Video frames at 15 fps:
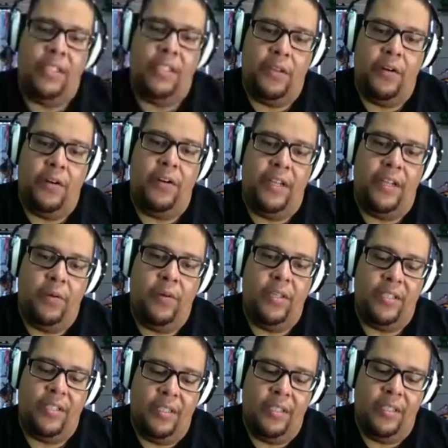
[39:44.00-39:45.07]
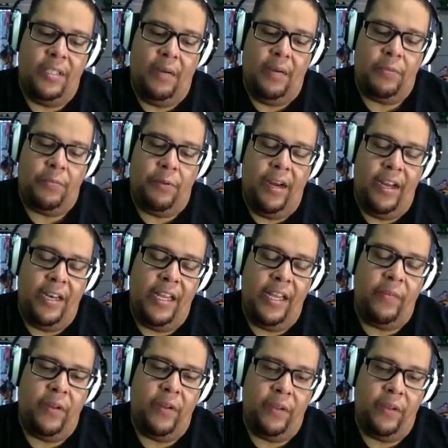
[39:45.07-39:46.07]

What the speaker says: on the Inquisitors, that was probably Neiman.